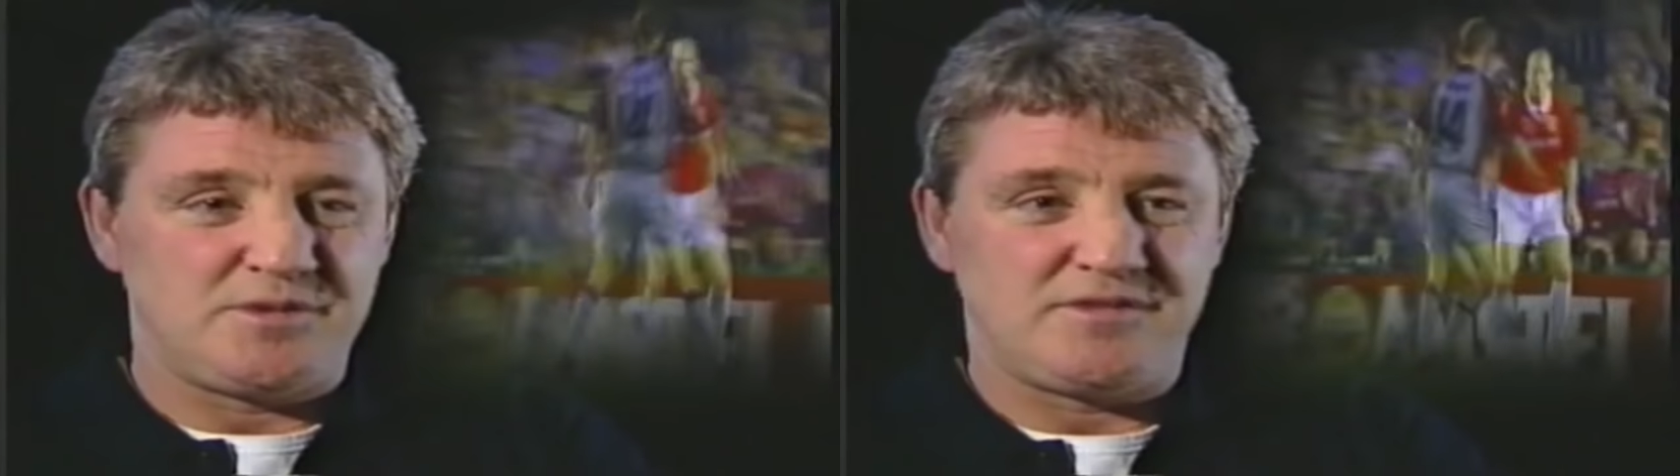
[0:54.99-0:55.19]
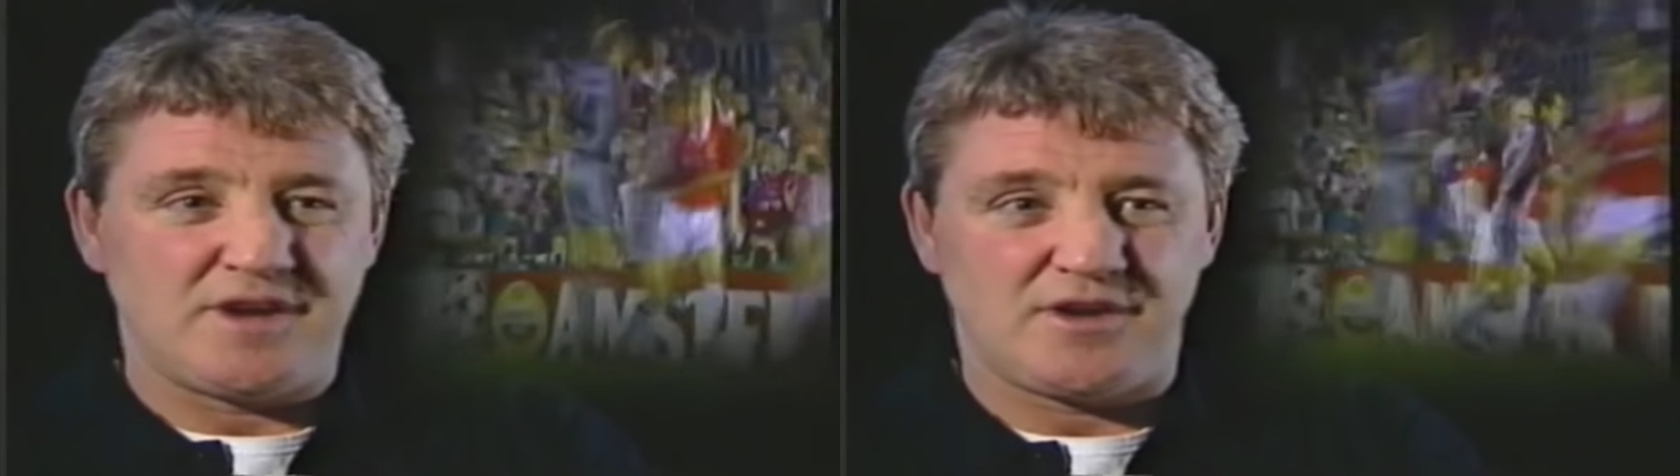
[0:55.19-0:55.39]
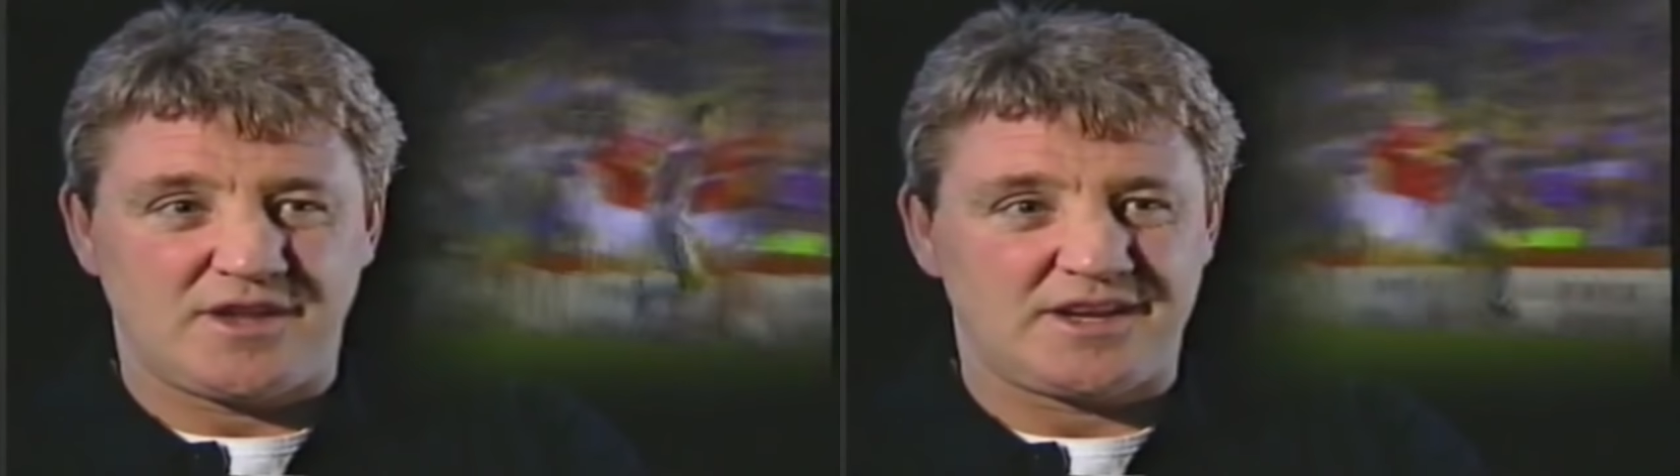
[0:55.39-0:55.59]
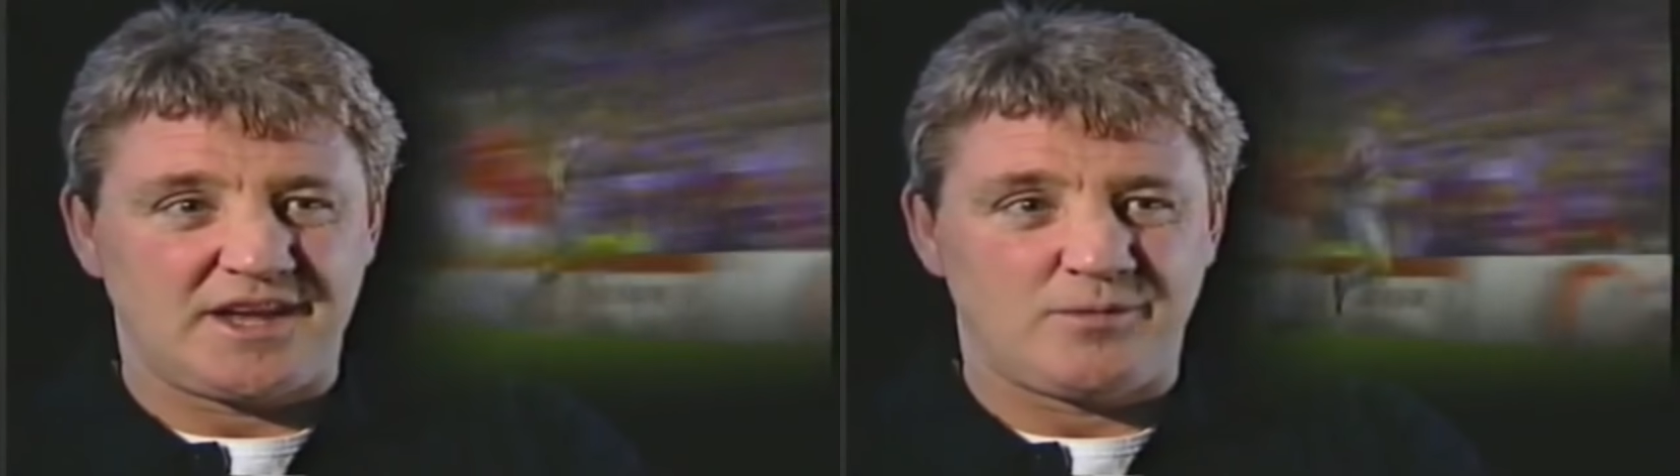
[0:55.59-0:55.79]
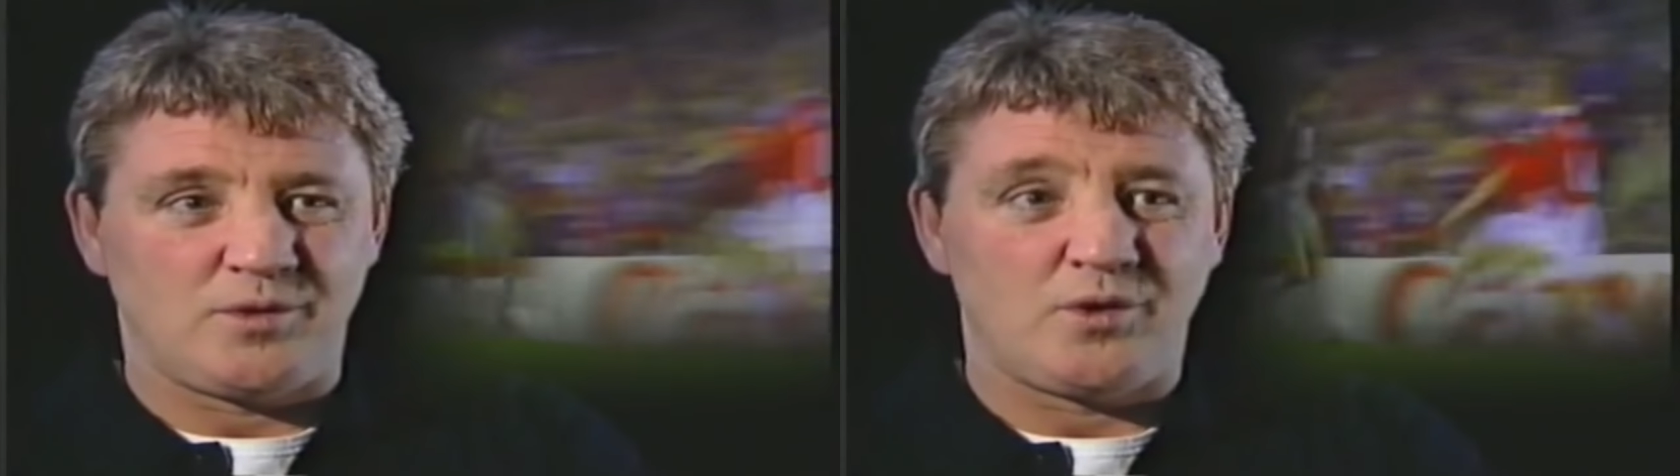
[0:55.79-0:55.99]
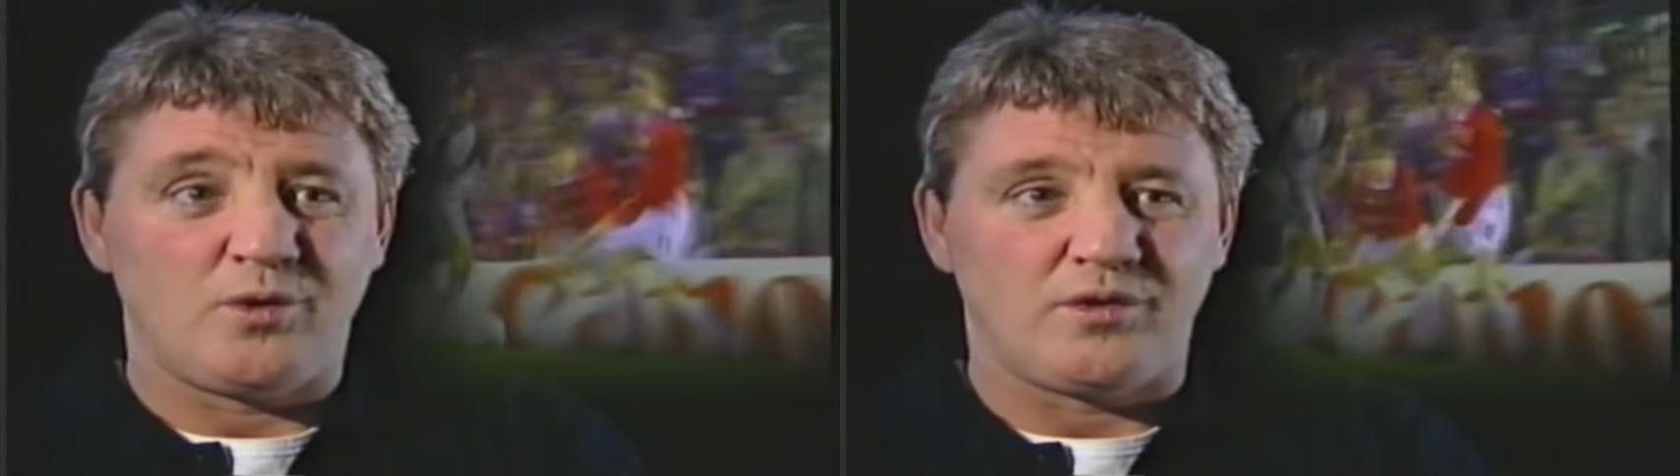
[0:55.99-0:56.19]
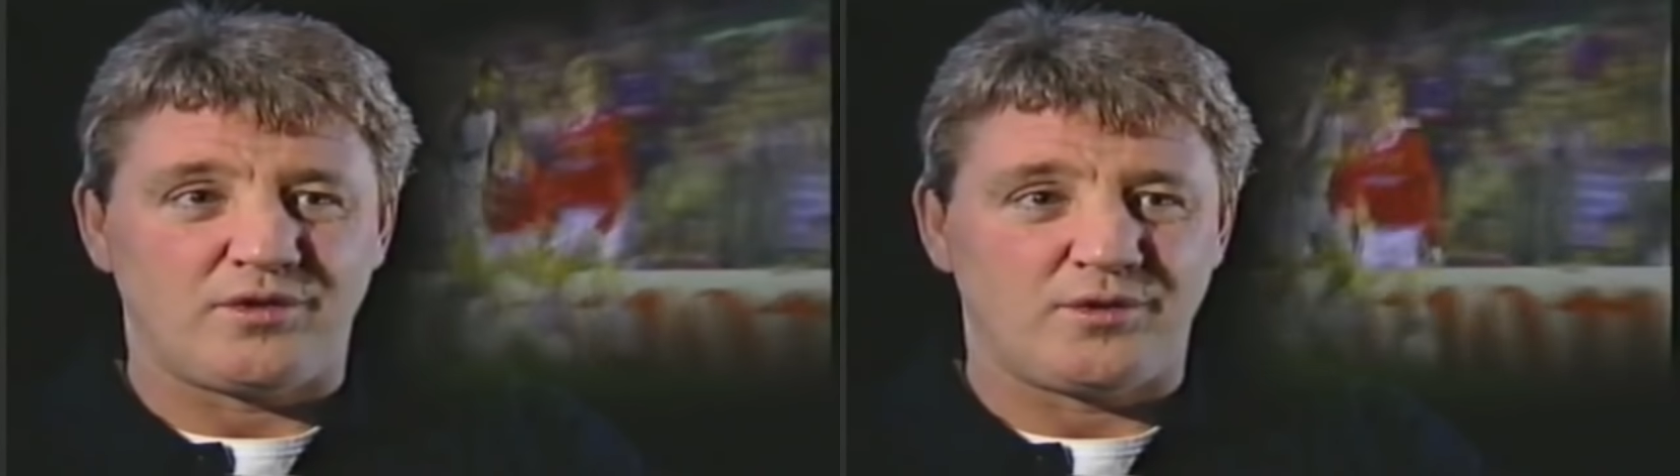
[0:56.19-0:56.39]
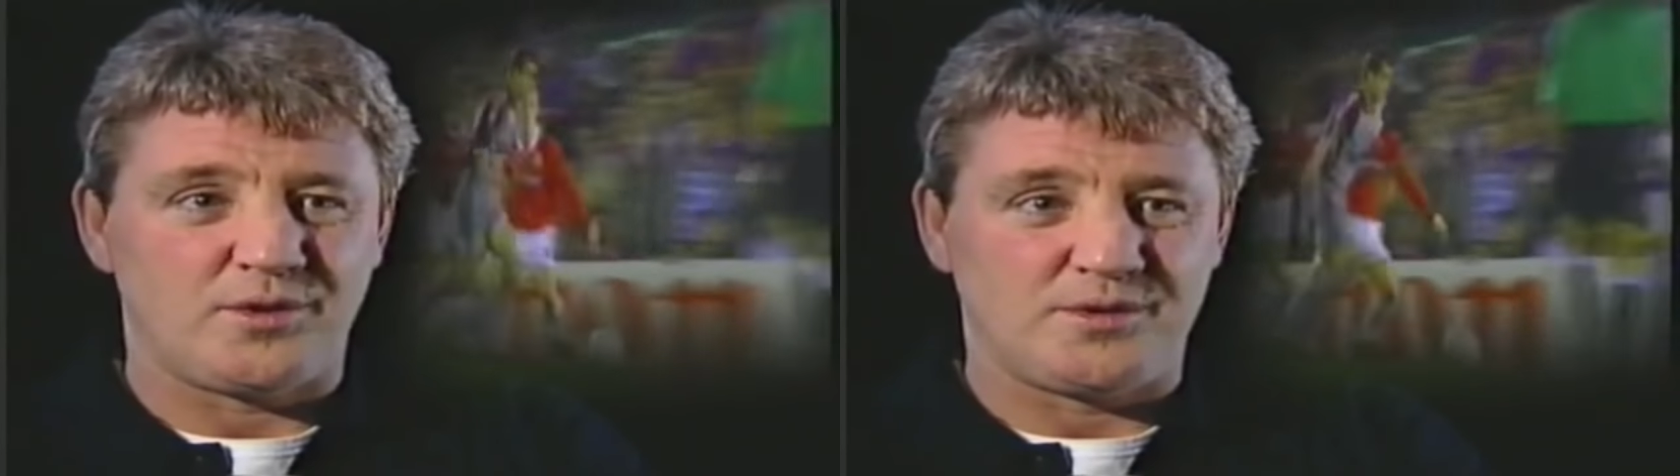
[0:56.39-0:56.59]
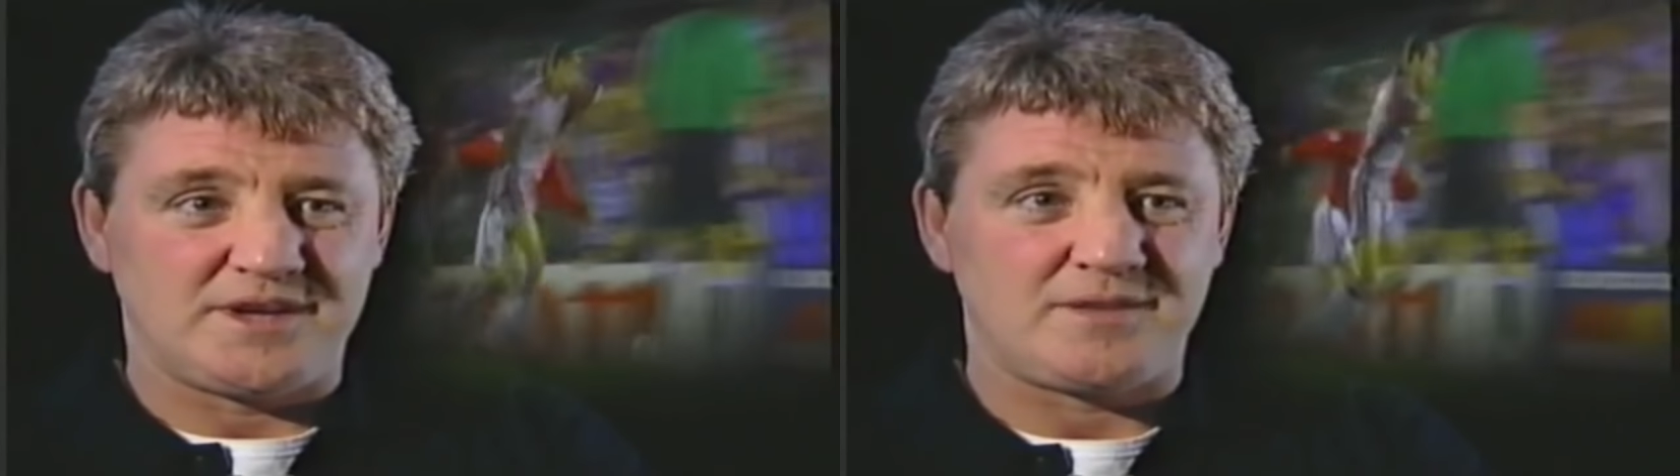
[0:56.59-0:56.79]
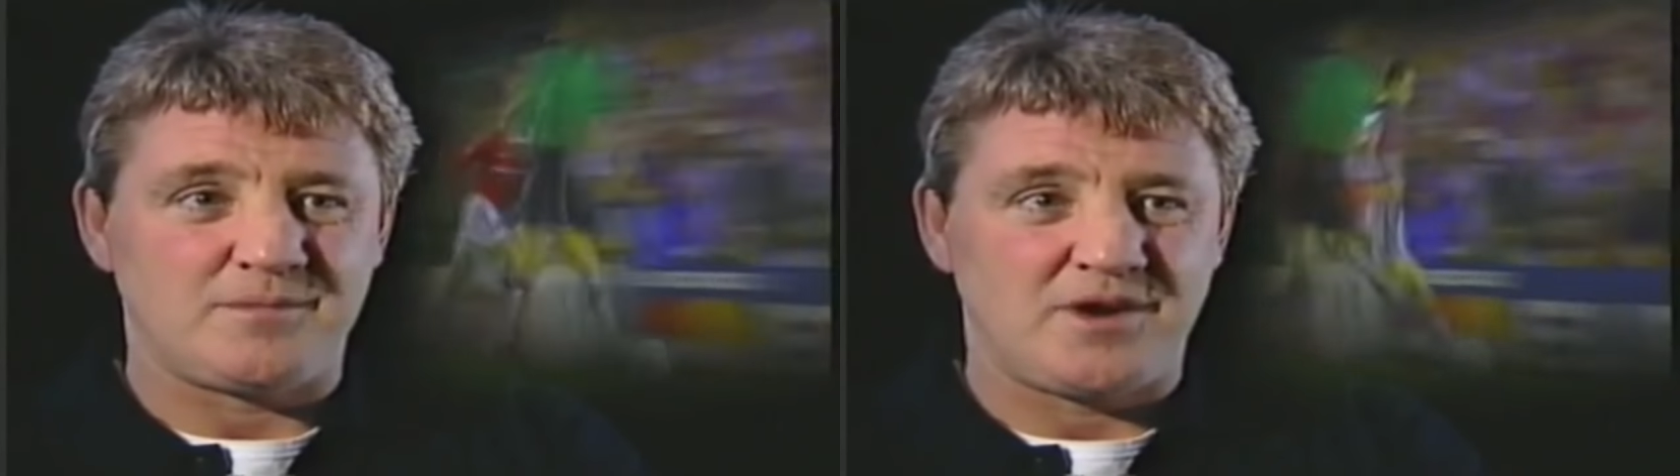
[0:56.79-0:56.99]
Let's be fair, in that game we all thought they
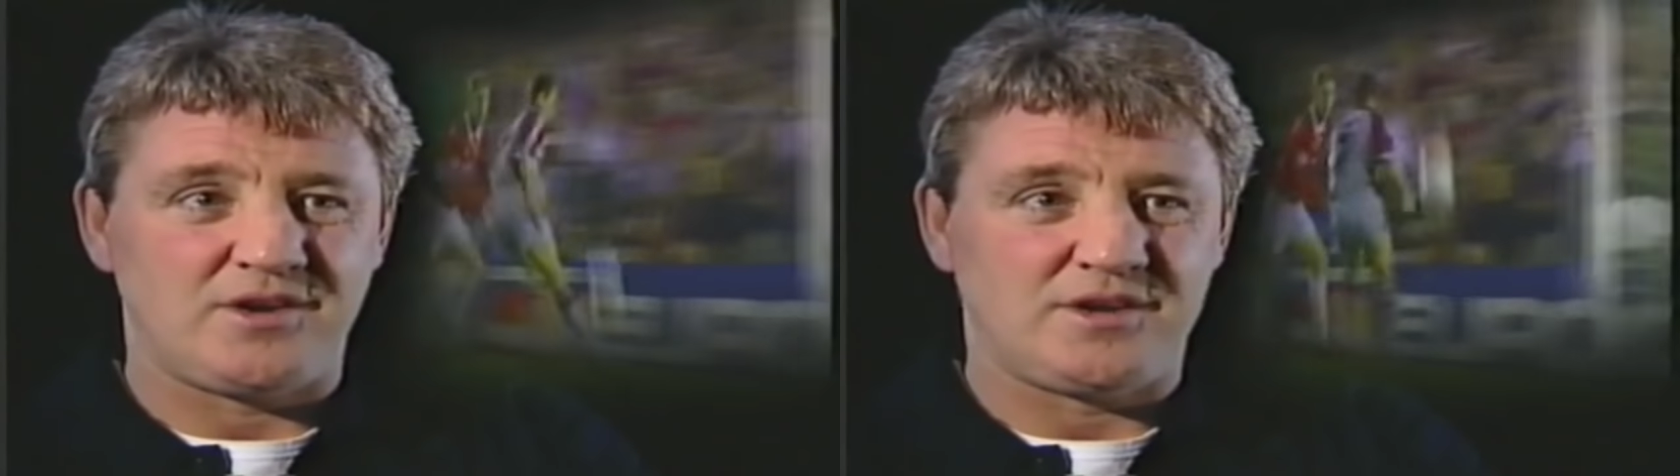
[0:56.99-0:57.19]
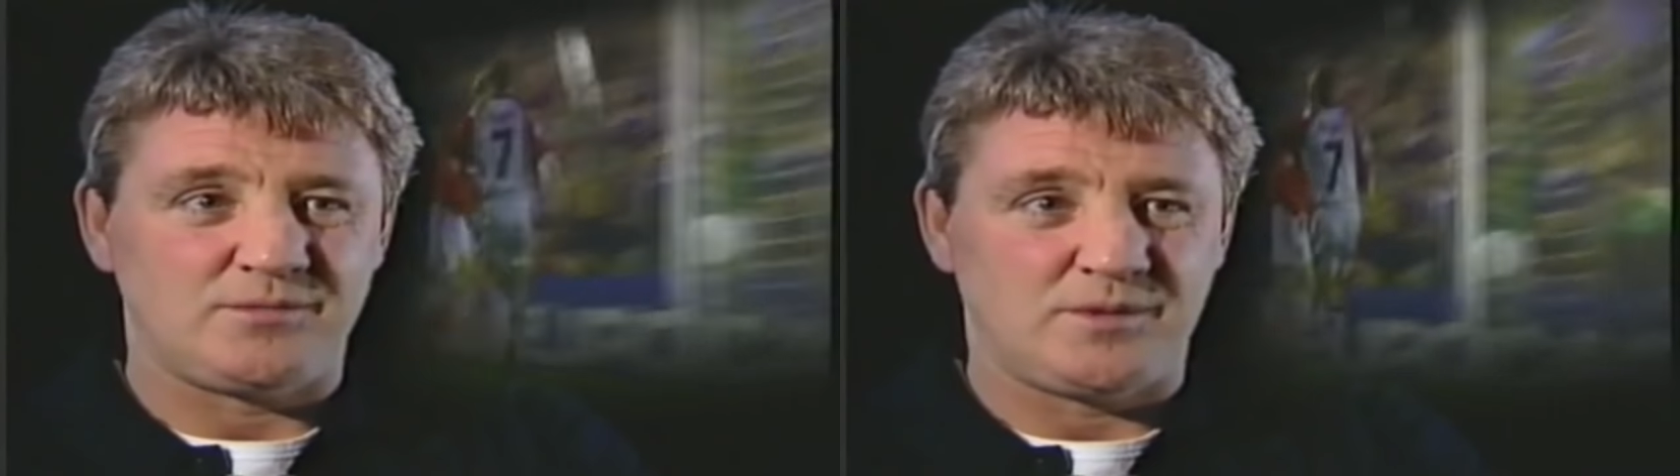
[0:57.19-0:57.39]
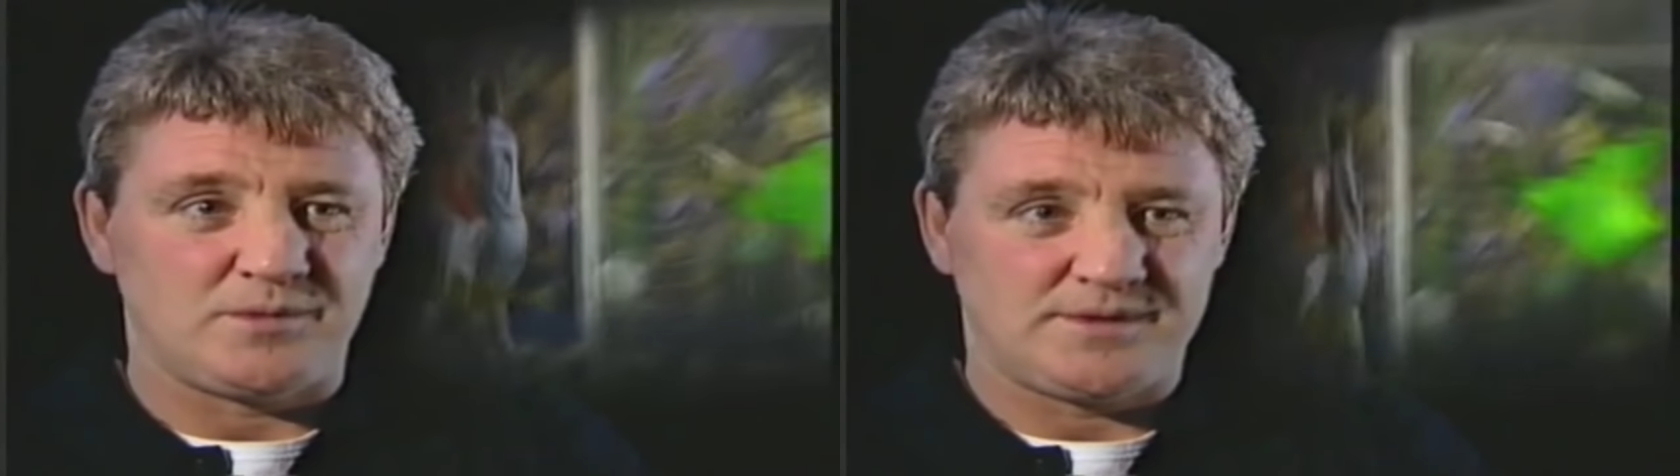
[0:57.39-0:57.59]
were dead and buried, didn't we?